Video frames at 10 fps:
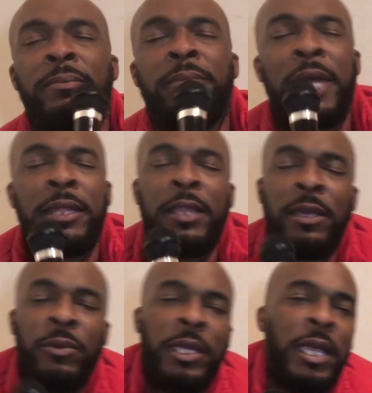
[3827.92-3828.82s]
I
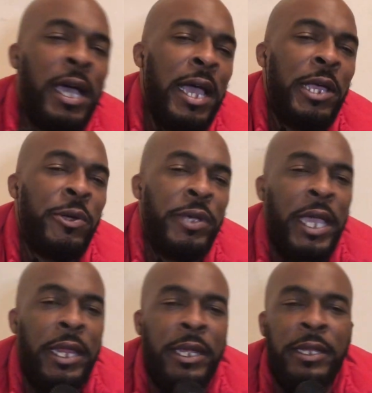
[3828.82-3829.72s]
think when God
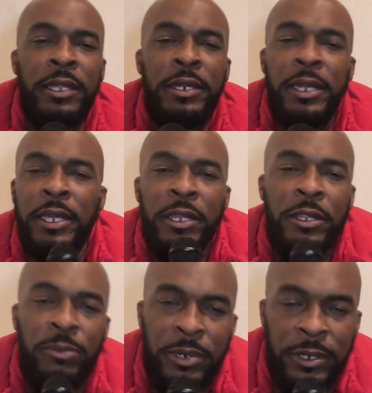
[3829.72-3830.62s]
created the dick and
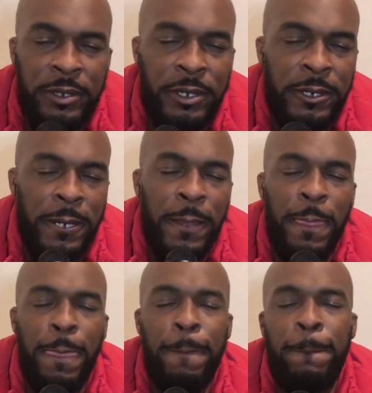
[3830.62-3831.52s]
the pussy,
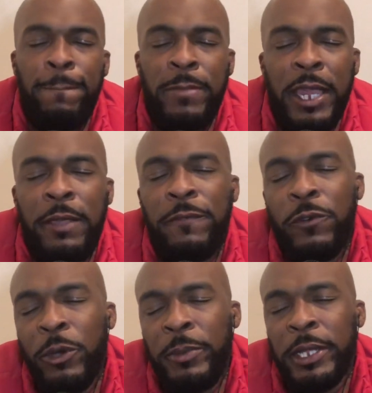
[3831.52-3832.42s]
that he
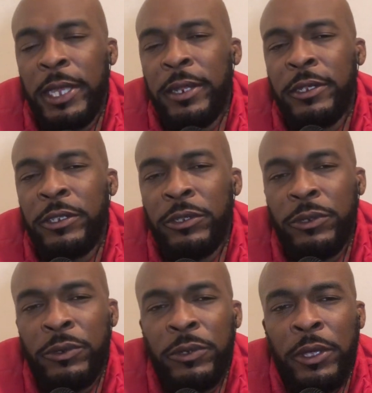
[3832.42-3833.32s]
formulated to
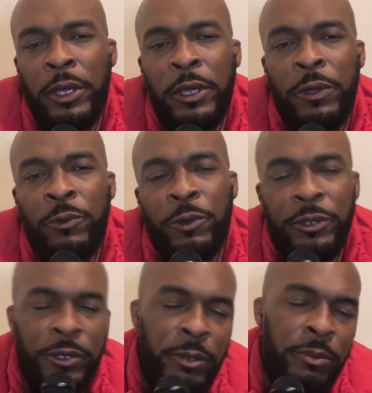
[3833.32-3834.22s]

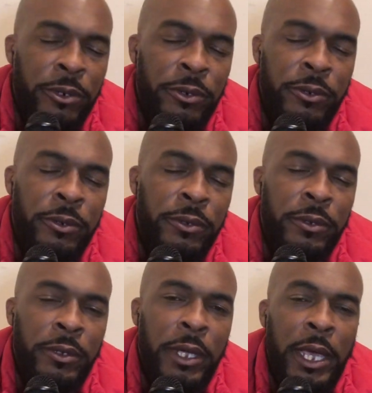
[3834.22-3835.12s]
resemble
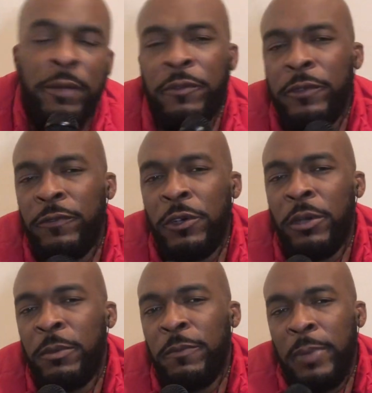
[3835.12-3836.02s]
every
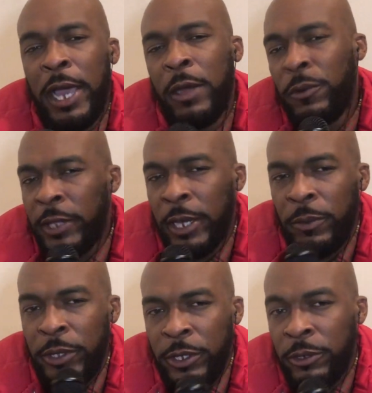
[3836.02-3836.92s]
form of power that
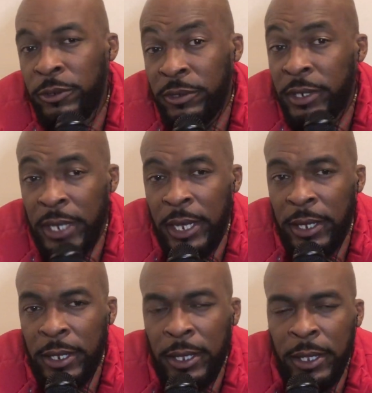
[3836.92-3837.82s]
we use today
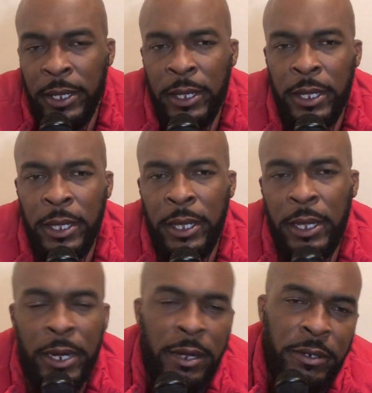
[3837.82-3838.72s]

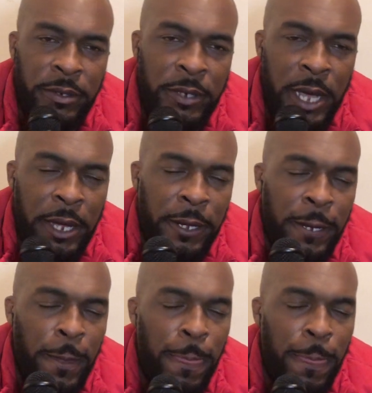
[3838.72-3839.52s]
in our society.